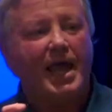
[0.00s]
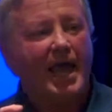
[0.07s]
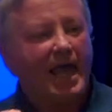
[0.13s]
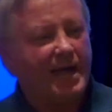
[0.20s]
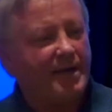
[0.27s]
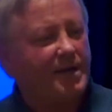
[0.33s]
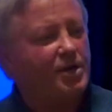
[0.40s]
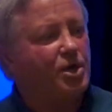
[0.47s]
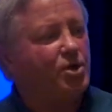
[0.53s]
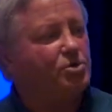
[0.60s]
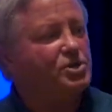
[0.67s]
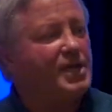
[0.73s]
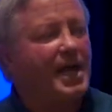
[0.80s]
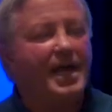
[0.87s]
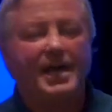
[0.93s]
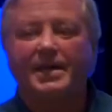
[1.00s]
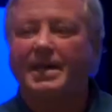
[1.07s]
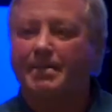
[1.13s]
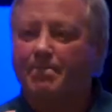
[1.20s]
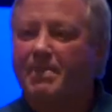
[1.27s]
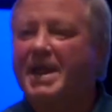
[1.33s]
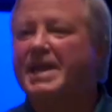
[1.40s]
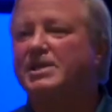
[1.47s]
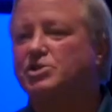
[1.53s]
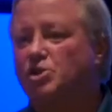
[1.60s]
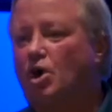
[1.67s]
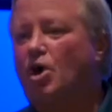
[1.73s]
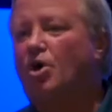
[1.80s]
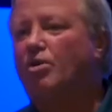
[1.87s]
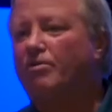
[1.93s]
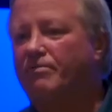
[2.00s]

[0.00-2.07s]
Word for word: and it goes ahead and makes all